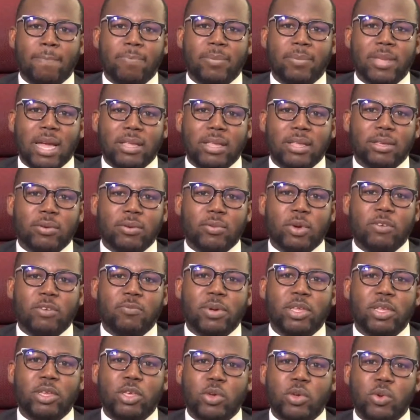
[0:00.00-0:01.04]
that would have
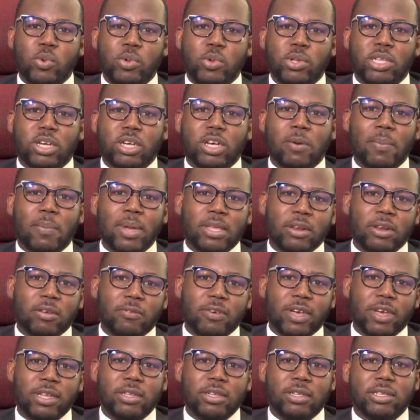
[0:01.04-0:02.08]
been used to commit an
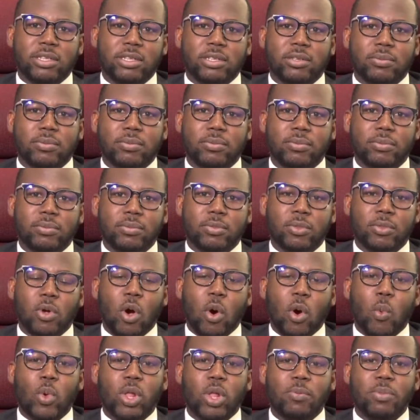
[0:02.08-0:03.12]
offense
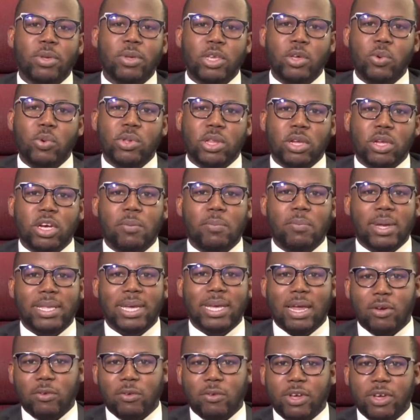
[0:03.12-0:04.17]
or will be used to commit
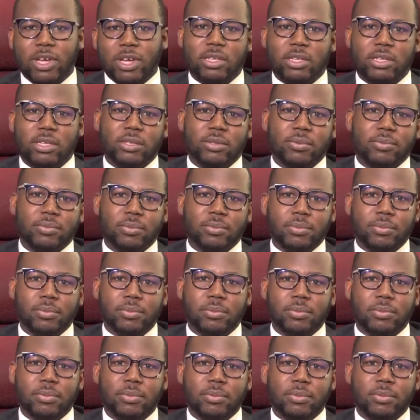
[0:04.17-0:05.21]
an offense.
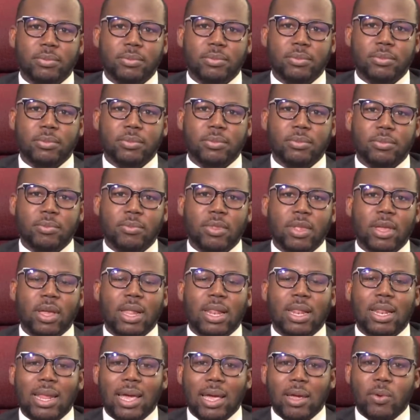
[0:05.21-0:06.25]

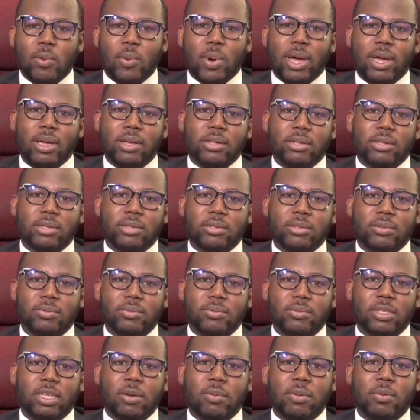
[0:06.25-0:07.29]
Likewise,
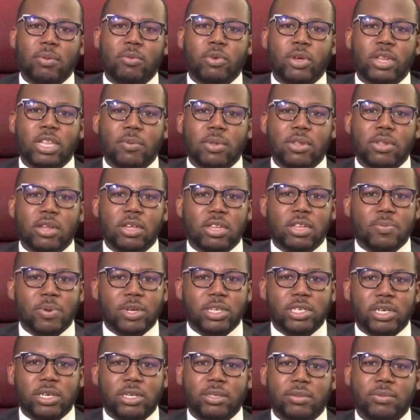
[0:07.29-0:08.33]
there must be reasonable
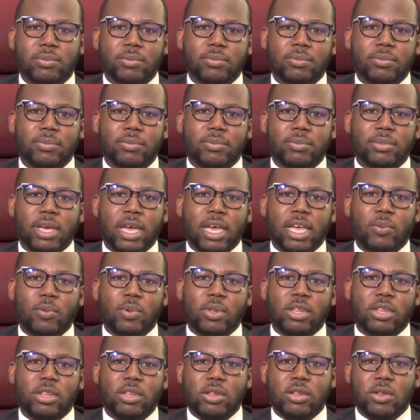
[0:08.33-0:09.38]
suspicion that it
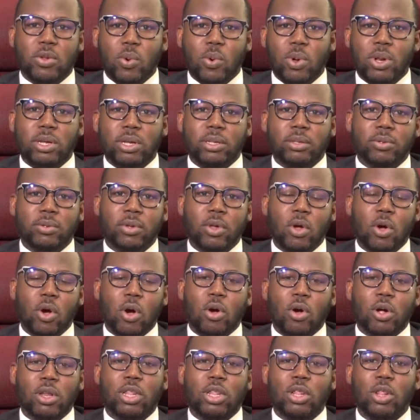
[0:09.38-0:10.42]
was stolen
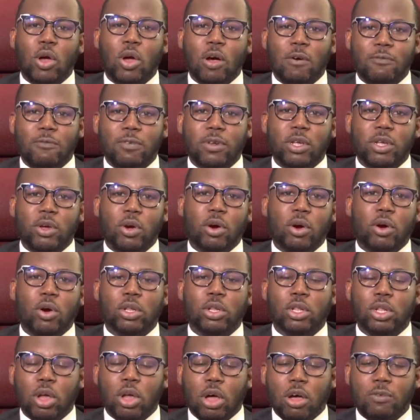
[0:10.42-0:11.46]
or
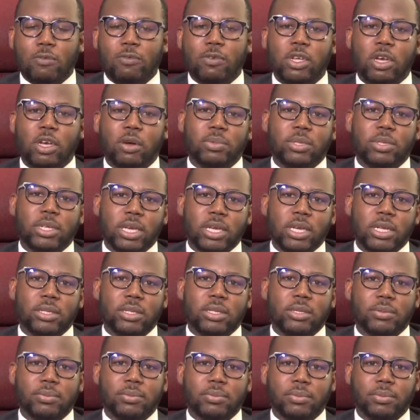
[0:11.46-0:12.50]
unlawfully obtained.